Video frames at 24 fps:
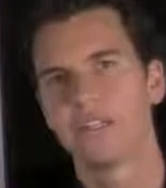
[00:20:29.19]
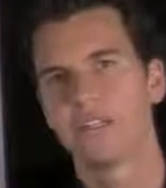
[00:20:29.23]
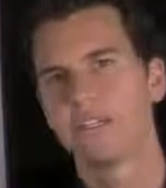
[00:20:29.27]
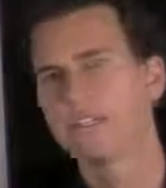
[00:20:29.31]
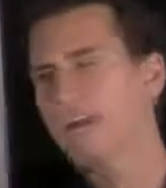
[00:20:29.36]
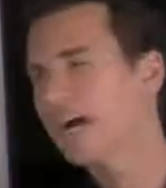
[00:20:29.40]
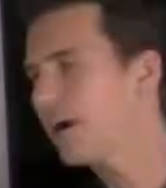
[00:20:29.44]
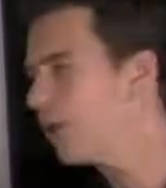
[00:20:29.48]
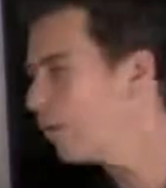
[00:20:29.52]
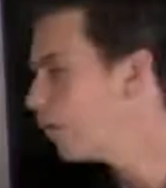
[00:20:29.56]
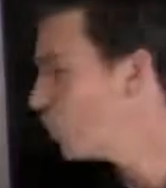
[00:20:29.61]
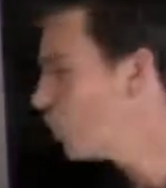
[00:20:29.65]

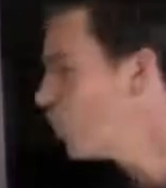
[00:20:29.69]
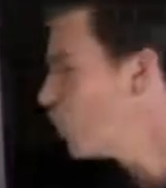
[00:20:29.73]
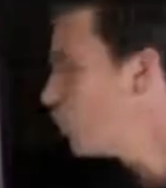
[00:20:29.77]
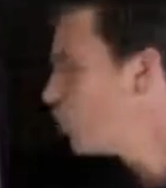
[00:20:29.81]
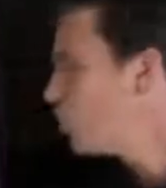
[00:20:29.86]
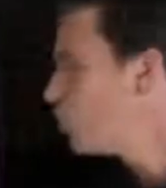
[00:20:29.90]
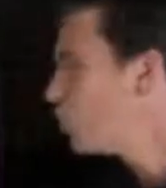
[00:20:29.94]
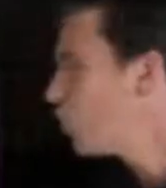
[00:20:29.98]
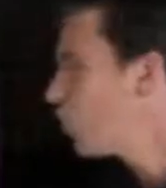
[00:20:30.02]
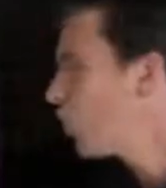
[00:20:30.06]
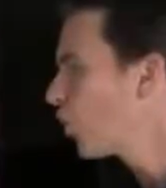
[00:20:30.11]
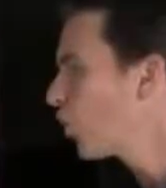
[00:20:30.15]
Now,
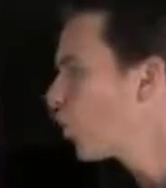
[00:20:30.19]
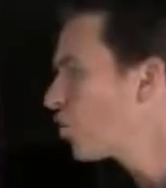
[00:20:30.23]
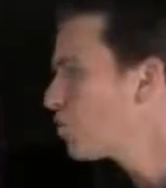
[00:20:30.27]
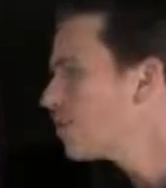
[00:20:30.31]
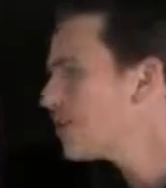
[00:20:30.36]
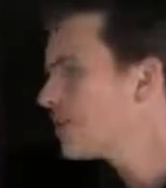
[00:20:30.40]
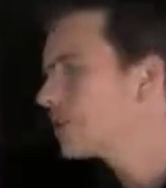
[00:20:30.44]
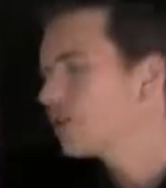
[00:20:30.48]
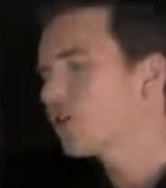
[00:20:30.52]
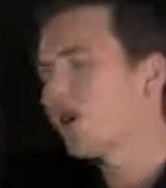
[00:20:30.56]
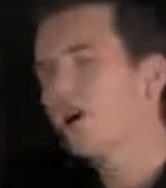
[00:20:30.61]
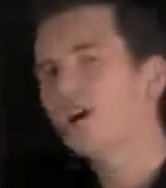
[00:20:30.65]
you heard
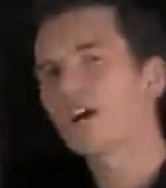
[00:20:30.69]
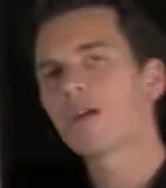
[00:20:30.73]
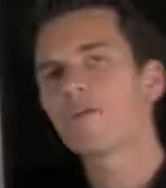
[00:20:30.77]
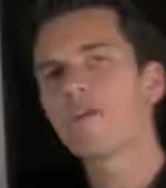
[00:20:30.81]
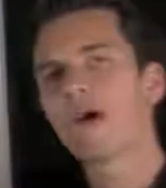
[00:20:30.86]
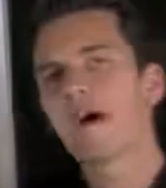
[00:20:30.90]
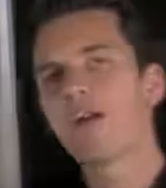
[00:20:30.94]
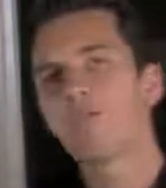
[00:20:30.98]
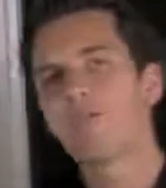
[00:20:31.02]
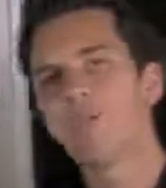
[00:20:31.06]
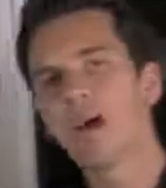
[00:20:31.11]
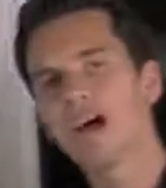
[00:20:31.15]
me talk
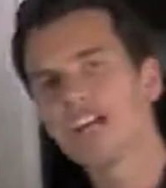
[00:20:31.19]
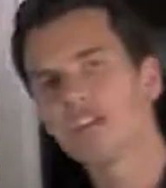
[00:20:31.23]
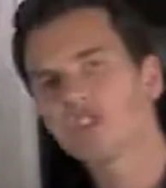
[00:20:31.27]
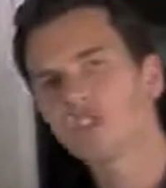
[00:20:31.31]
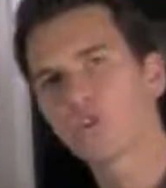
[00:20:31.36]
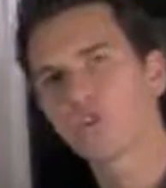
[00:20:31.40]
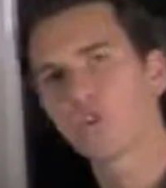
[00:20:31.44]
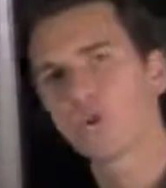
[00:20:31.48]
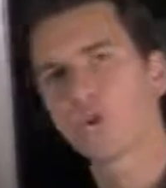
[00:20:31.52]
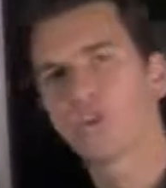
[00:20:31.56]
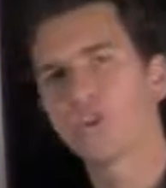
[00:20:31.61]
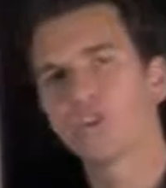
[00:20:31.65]
about my
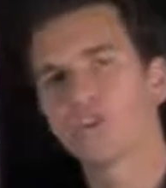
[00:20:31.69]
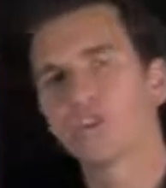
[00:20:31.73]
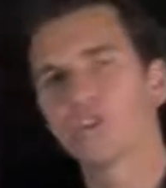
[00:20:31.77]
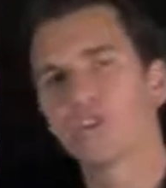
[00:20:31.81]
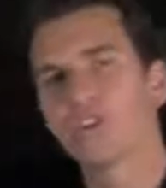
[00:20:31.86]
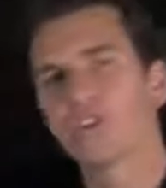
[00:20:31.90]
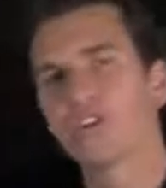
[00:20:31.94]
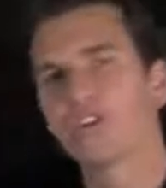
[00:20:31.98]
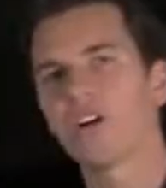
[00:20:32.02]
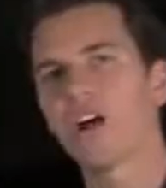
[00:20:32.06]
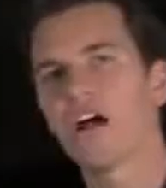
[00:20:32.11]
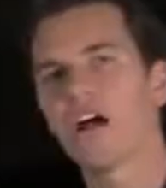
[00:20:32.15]
story
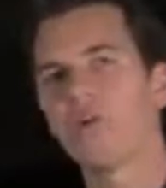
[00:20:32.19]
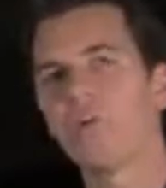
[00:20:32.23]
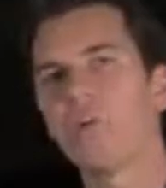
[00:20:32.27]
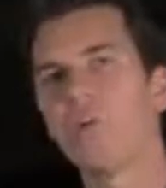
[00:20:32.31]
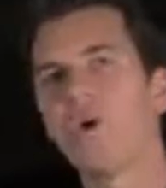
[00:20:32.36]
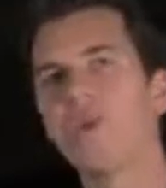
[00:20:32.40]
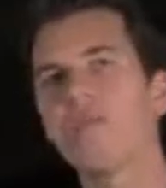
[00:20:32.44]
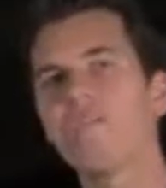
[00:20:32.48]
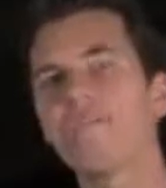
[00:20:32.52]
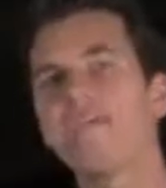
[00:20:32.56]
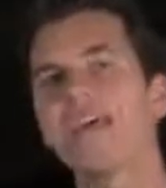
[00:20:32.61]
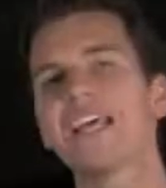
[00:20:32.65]
earlier on.
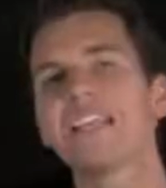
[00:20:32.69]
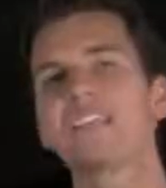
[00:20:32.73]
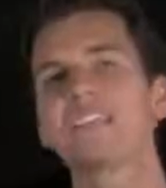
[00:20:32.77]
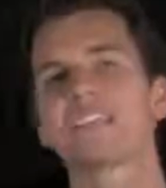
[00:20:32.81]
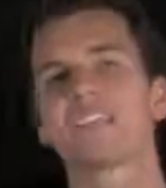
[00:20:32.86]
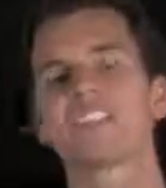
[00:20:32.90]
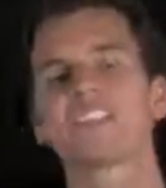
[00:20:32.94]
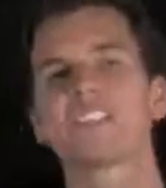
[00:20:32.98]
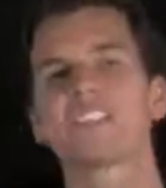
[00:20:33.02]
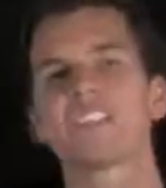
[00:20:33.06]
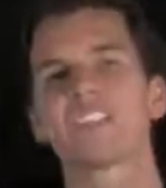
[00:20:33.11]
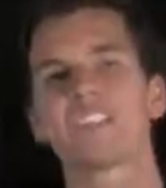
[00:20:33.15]
What makes a
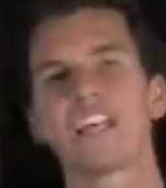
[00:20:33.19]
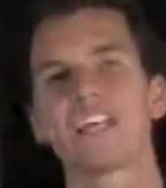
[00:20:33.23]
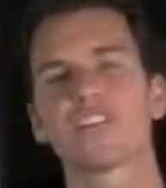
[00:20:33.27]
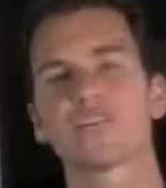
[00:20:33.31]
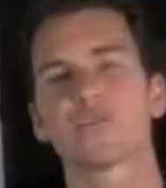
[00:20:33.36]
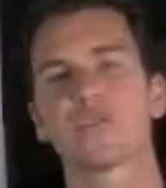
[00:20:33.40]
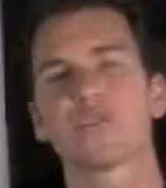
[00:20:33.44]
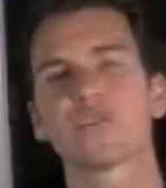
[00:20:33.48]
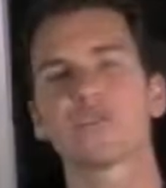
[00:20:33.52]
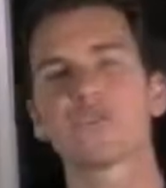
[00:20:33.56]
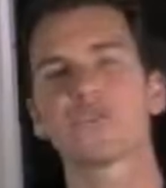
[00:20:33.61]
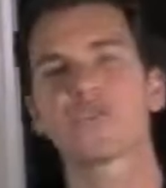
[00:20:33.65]

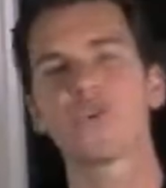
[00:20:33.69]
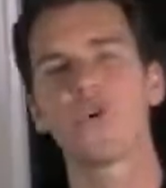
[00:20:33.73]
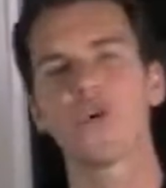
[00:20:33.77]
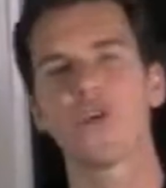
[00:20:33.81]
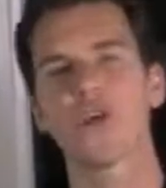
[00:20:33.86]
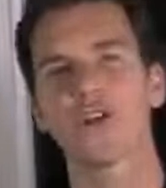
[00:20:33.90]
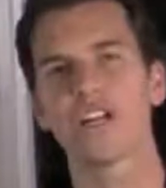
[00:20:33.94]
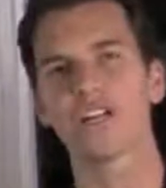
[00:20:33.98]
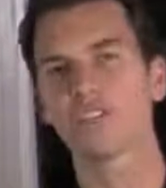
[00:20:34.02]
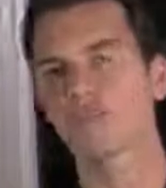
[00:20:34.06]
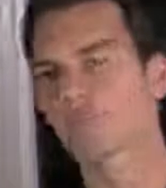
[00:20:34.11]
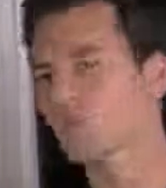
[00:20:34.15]
successful
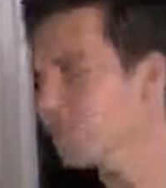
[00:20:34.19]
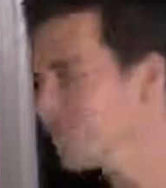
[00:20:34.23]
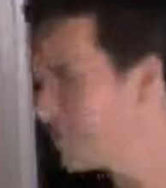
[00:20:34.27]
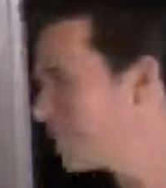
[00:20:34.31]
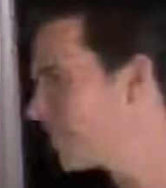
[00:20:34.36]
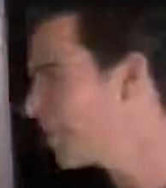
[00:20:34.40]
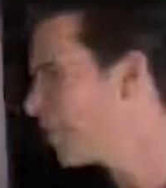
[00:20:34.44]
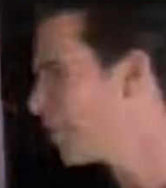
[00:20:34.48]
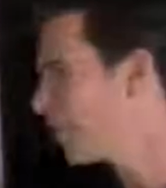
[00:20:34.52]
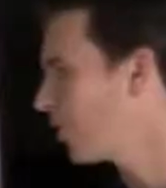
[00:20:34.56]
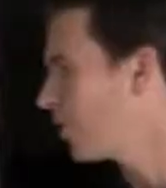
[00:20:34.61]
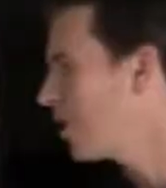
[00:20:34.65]
story? It's really
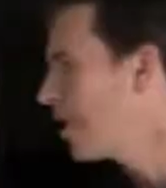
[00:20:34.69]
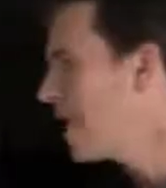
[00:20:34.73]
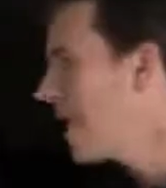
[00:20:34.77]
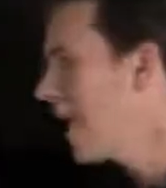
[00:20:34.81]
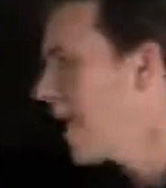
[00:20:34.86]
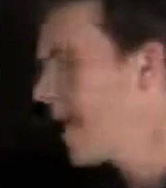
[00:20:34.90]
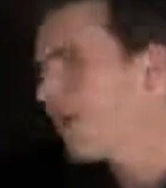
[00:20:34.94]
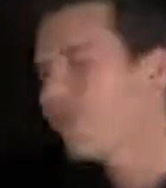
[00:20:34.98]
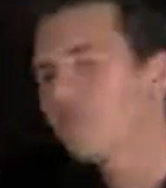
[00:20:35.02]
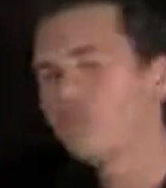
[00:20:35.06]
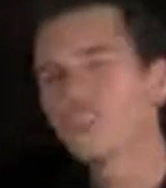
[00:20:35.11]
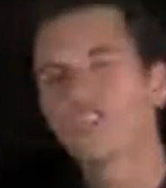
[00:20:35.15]
simple.
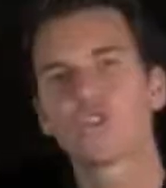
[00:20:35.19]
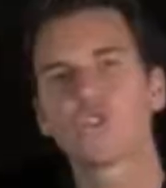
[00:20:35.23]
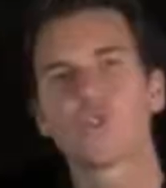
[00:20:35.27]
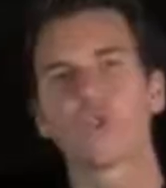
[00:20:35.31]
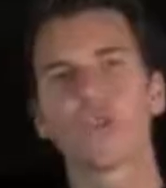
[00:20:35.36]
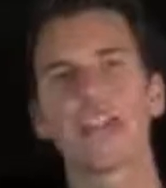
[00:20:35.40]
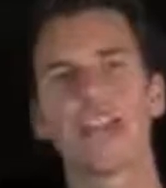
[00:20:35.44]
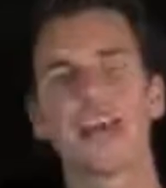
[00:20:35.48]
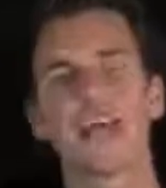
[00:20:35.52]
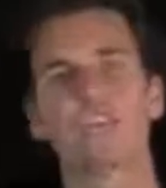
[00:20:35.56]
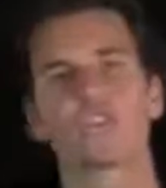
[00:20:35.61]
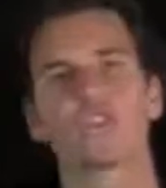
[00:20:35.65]
Every
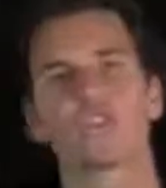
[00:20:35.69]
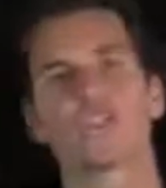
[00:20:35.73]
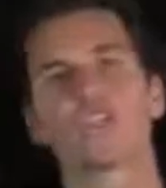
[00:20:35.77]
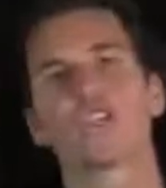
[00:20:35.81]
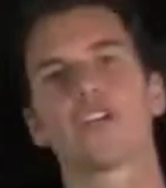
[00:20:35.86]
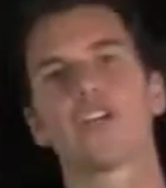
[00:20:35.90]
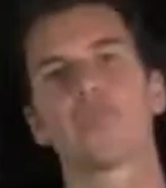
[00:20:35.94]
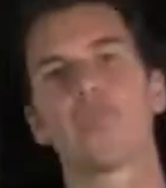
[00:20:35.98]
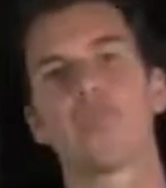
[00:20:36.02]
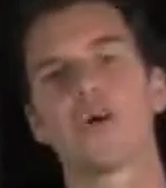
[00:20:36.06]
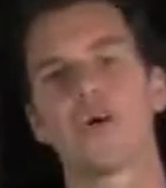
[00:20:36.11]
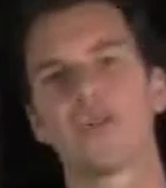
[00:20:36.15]
story has 3
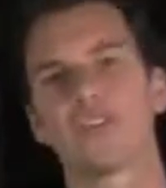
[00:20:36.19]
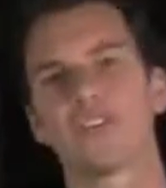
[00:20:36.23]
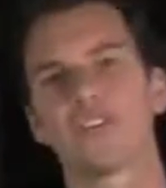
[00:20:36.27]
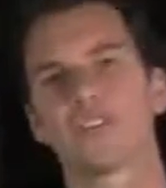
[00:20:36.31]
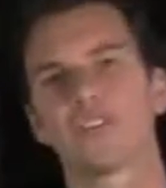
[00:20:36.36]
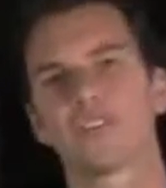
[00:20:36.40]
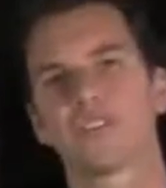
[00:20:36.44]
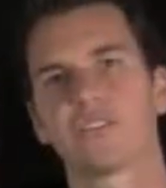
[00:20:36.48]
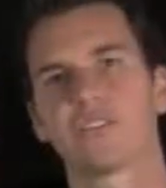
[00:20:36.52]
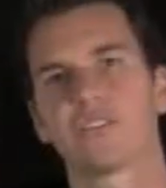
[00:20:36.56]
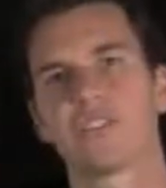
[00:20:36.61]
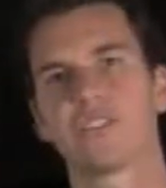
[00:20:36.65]

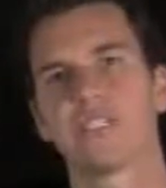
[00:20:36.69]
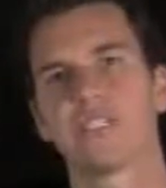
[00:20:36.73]
components.